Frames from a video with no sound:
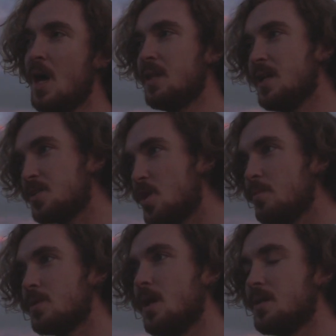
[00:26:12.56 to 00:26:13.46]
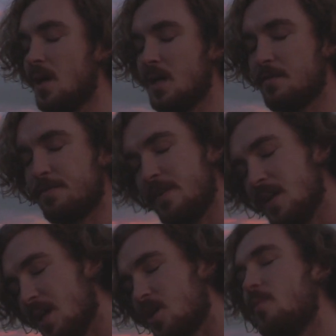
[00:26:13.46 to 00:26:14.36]
and that's I can
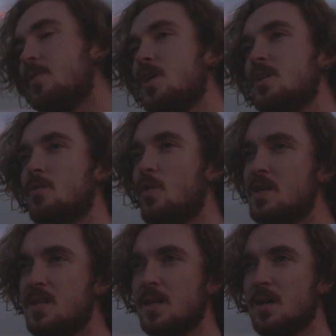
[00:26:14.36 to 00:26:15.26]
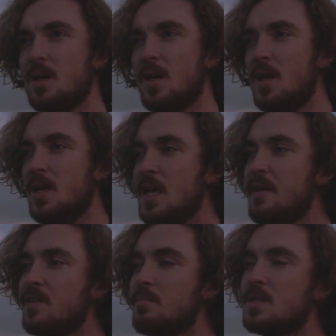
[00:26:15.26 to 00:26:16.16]
feel that coming out in the writing,
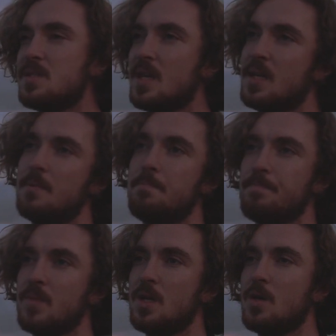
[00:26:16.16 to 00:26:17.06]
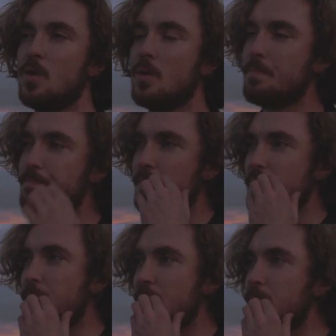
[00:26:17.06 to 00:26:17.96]
even in my singing. You know,
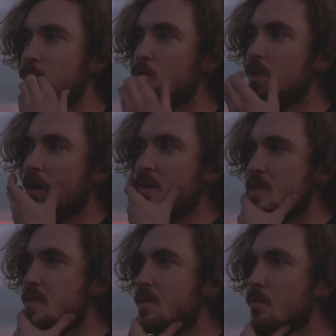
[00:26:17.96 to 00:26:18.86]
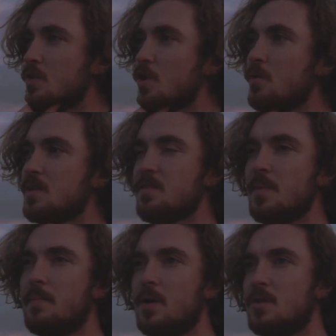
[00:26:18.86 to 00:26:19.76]
being brutally honest, which you always have to
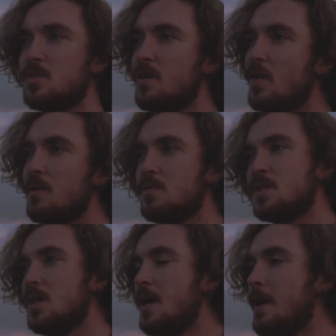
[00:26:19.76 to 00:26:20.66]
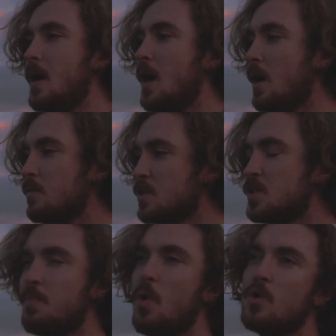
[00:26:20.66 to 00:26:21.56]
be about yourself. I was a
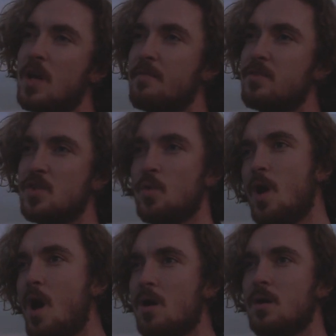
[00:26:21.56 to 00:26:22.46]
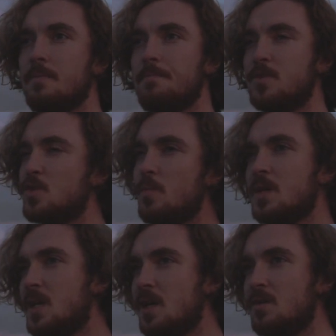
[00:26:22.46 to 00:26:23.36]
support act for so long, for so
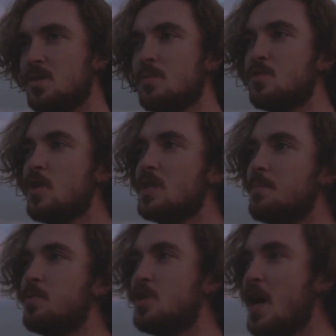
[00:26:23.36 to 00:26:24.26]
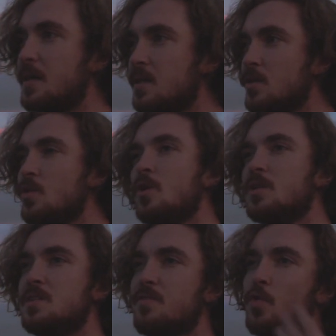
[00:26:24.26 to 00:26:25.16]
many years. So I was trying to project and doing all
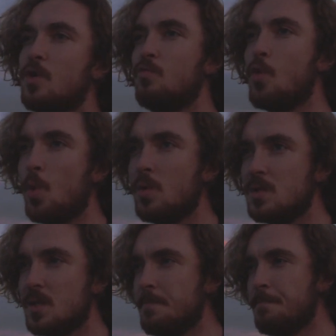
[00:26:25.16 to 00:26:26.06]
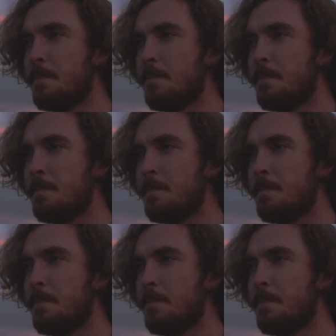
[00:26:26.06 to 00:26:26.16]
these vocal roles, and